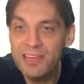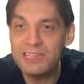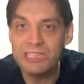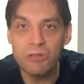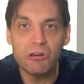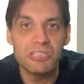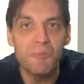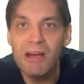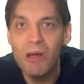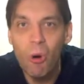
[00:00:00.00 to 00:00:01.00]
these thoughts
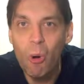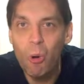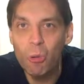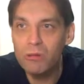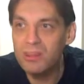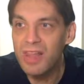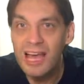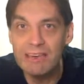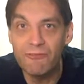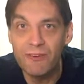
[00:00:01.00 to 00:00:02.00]
my whole
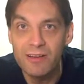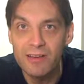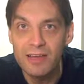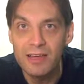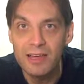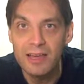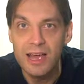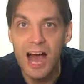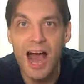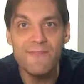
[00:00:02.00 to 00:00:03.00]
life. That's crazy.
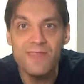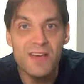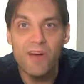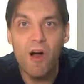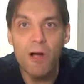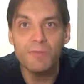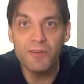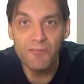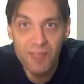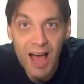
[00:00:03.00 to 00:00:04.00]
I've never harmed a
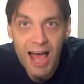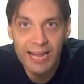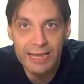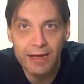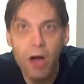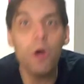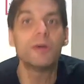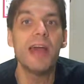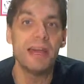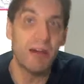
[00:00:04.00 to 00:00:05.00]
fly. Thank
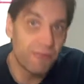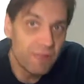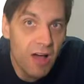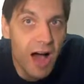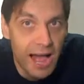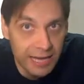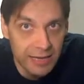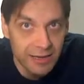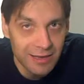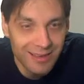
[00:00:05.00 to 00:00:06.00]
okay, you. a fly.
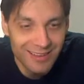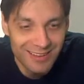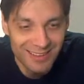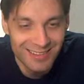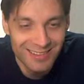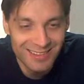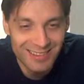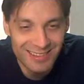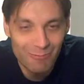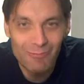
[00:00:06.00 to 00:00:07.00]

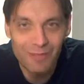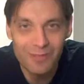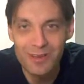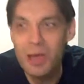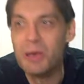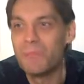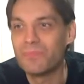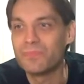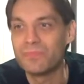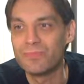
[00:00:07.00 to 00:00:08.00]
you kill
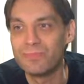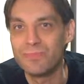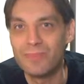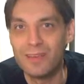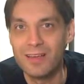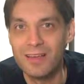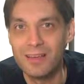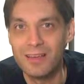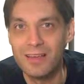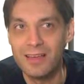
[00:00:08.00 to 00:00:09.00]
spiders left and
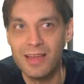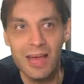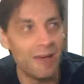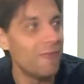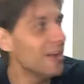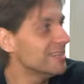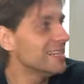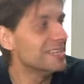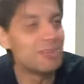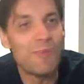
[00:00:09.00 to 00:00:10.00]
right. if I
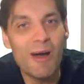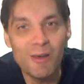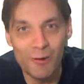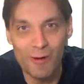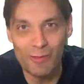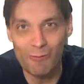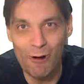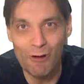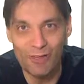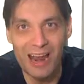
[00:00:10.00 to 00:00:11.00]
see a spider on the
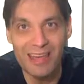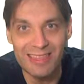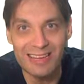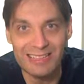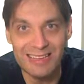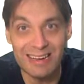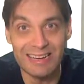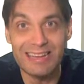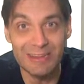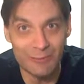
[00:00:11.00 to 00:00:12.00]
wall that I think is gonna
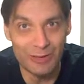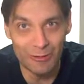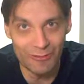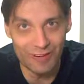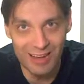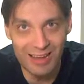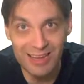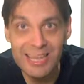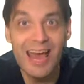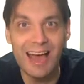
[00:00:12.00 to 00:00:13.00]
kill me overnight,
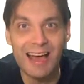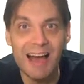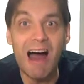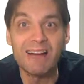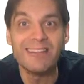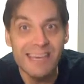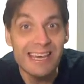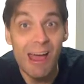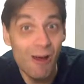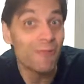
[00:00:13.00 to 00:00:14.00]
and yeah, I'll take
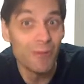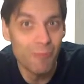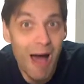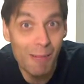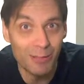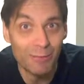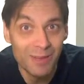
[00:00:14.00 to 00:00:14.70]
care of the problem.